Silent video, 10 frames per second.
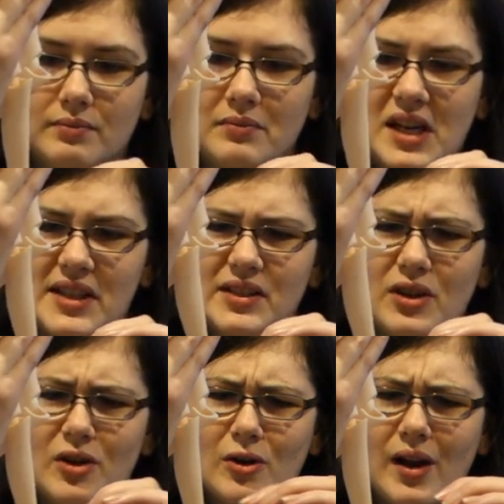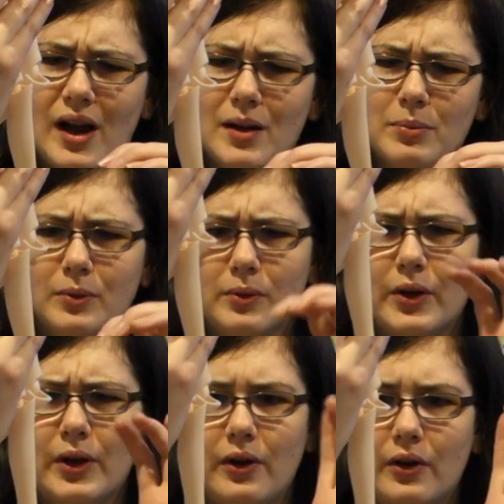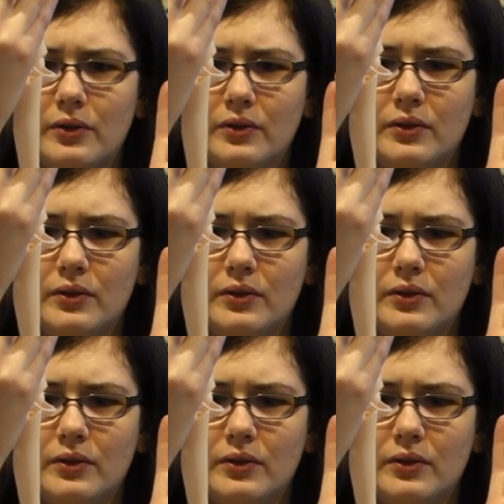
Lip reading: next to no up, although